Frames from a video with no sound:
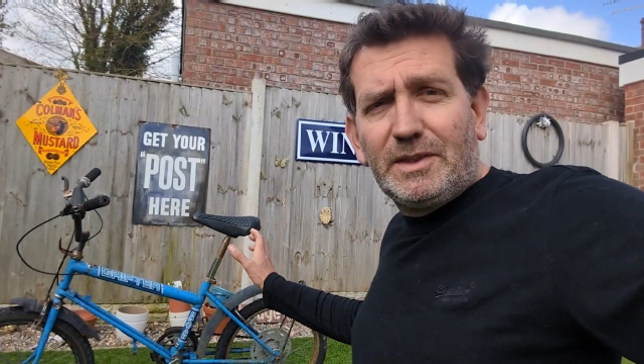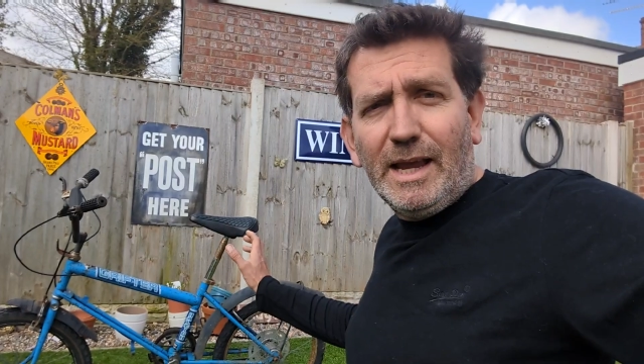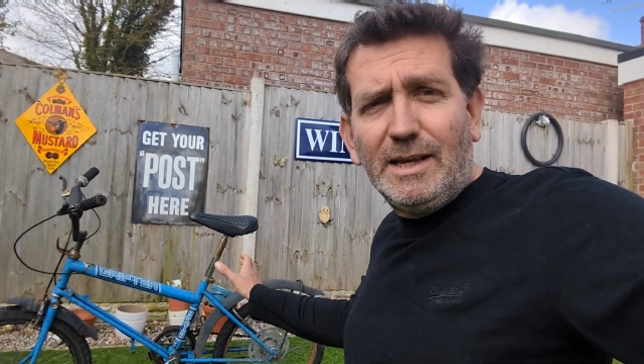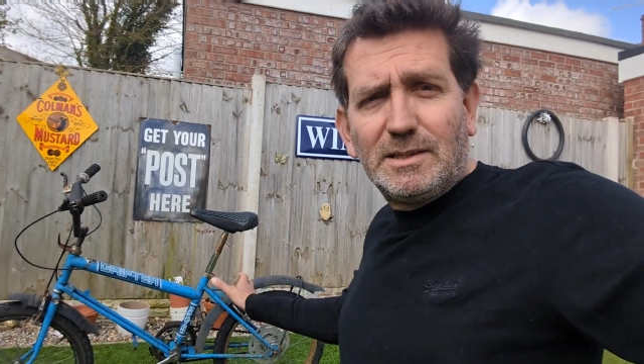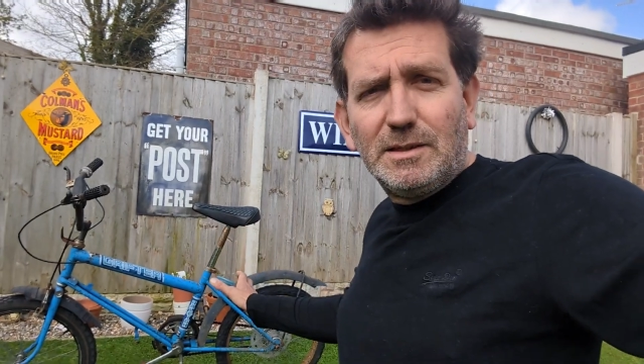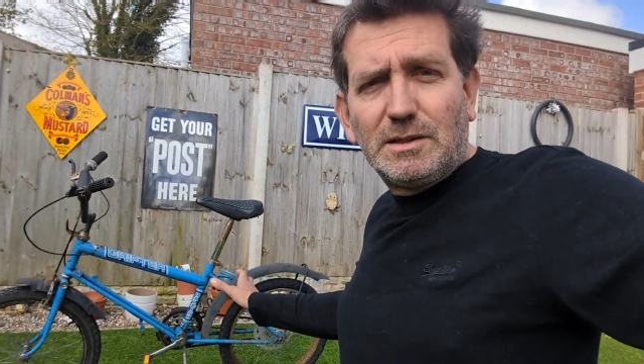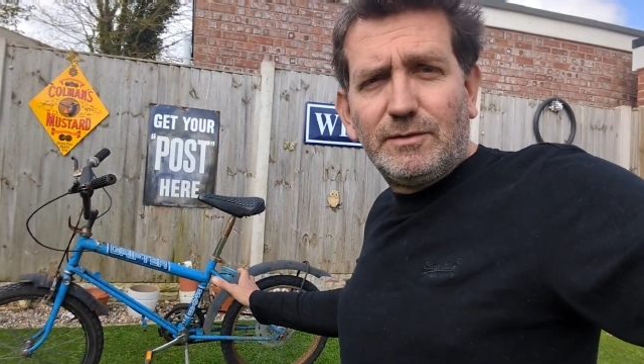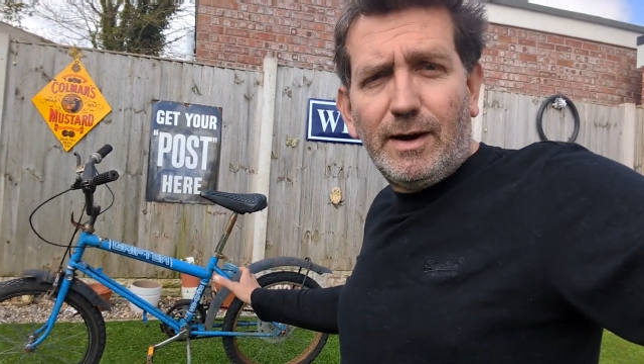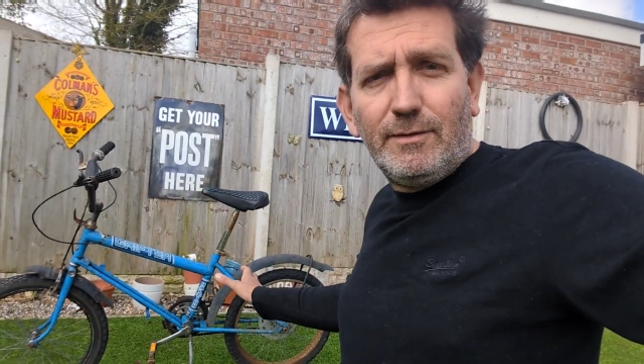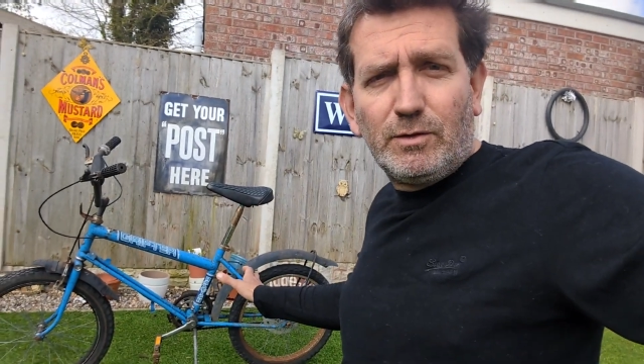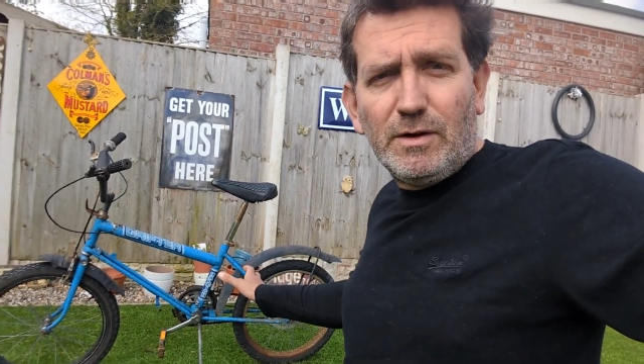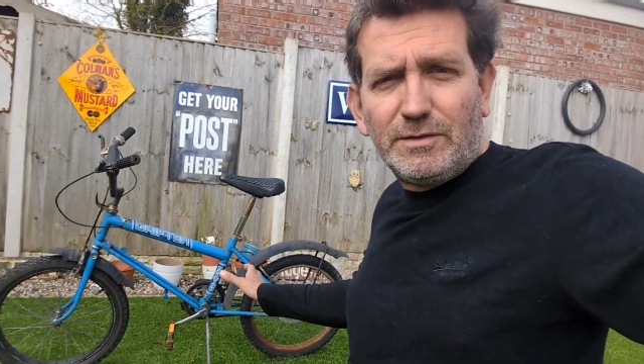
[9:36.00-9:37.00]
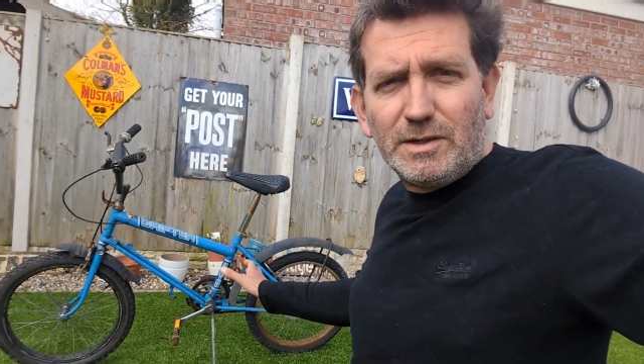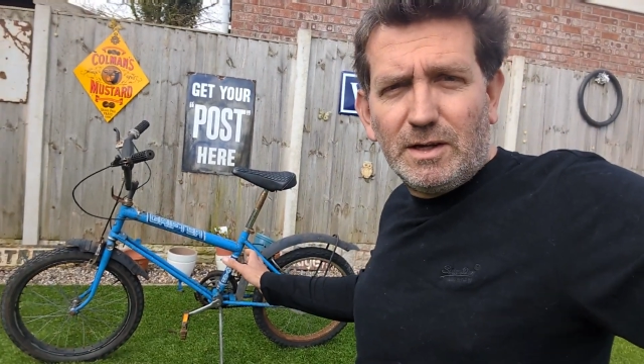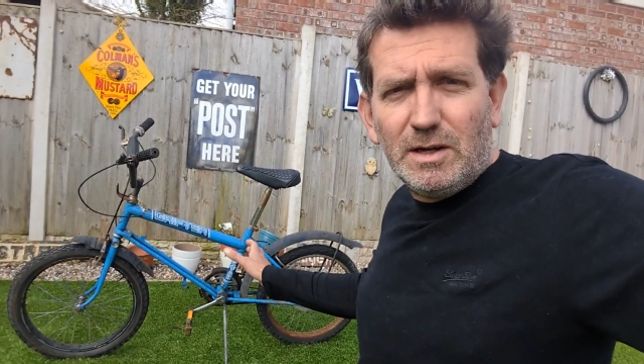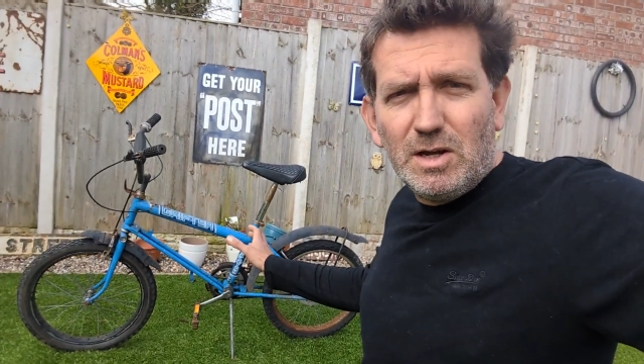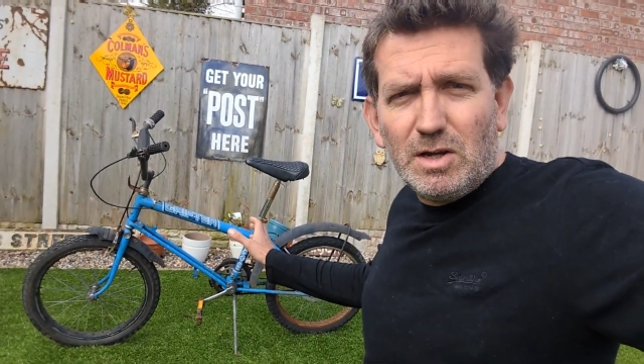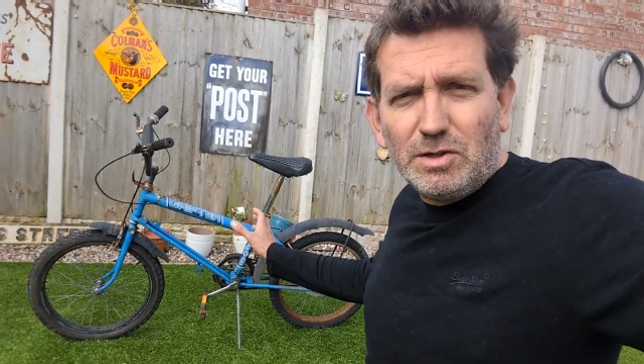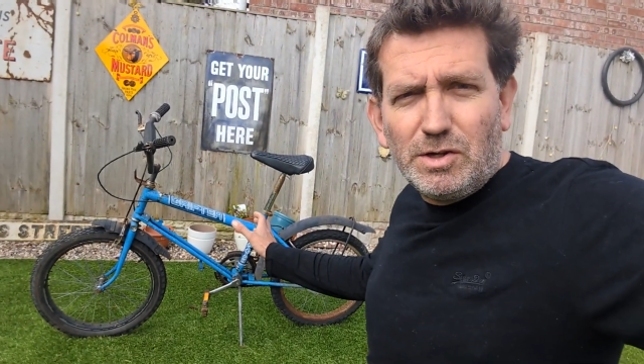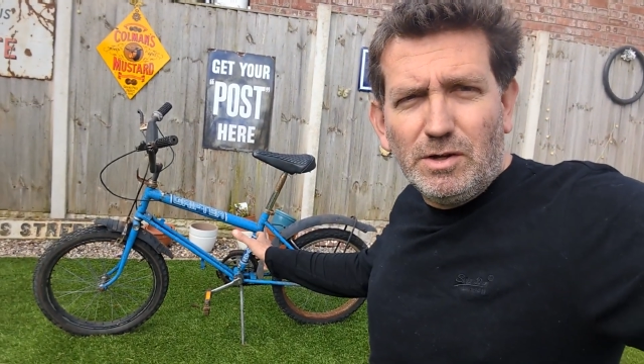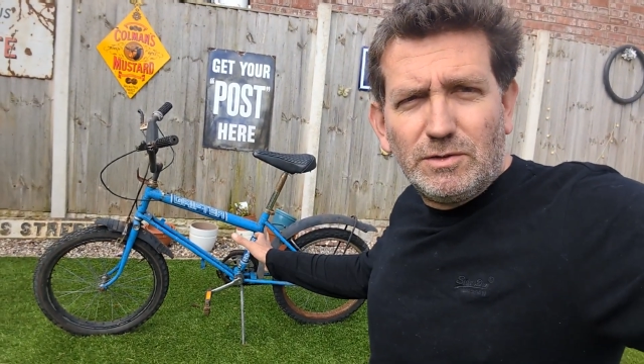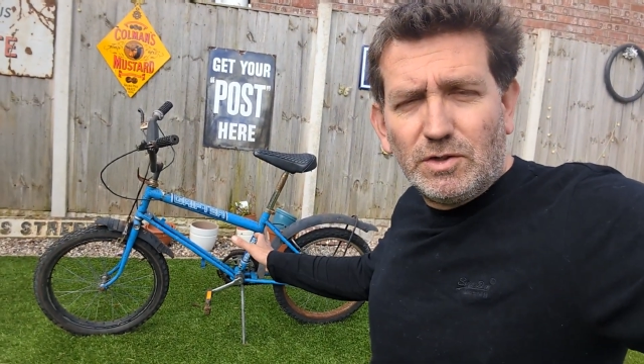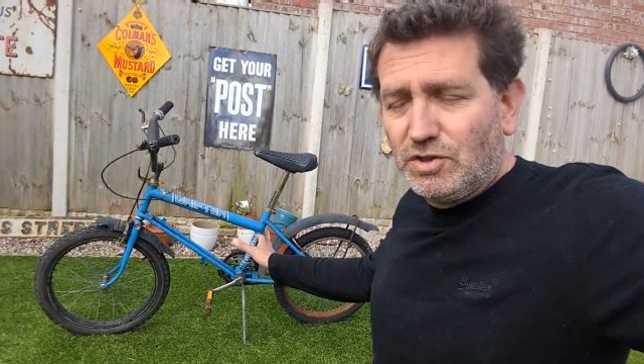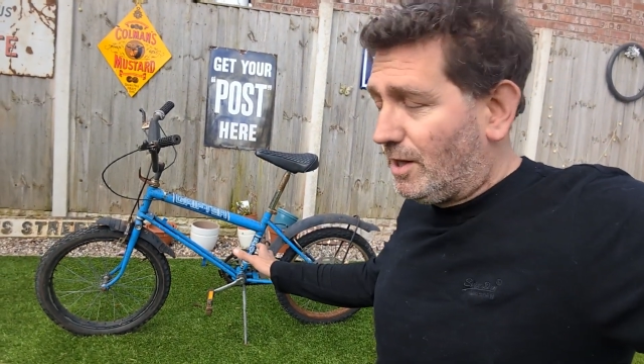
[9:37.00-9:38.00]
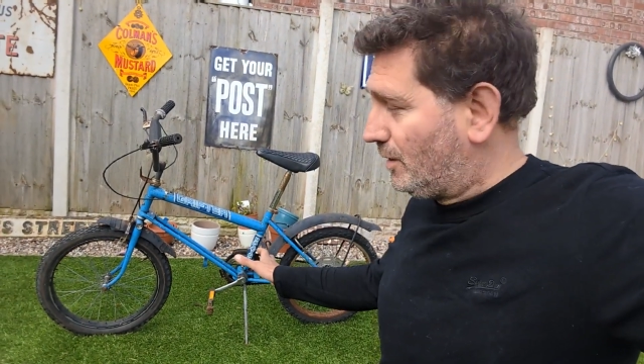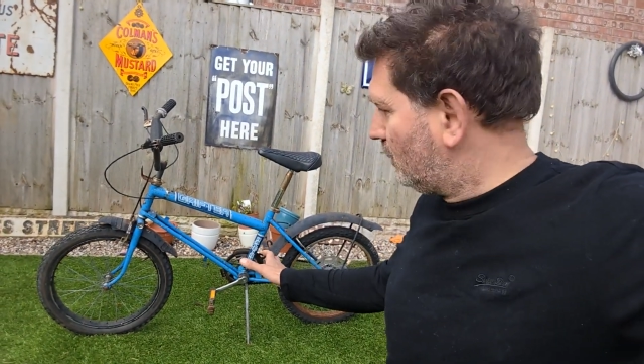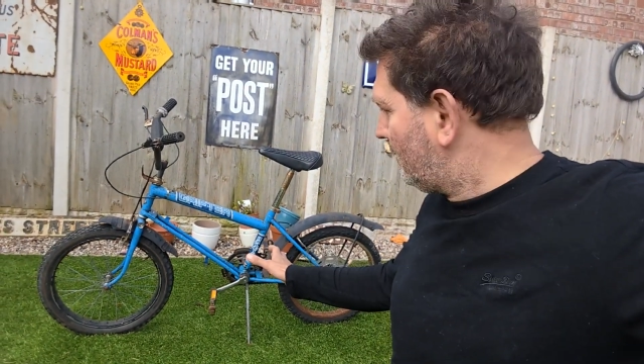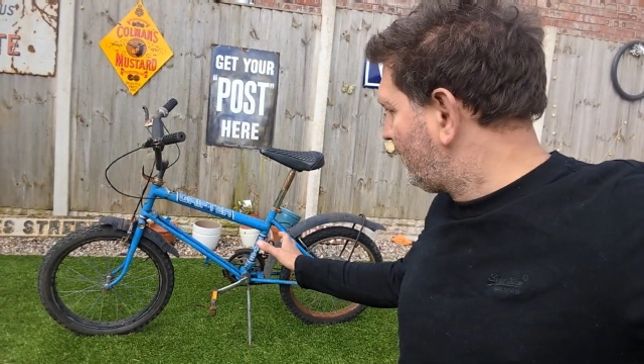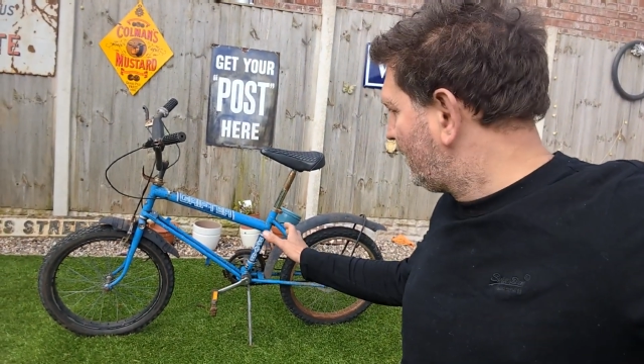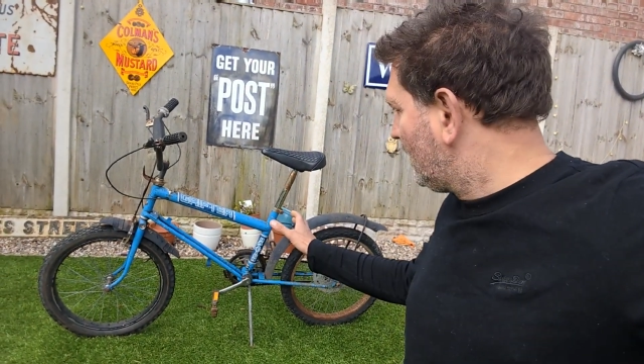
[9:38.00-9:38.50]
decent survivor Grifter, new to the channel,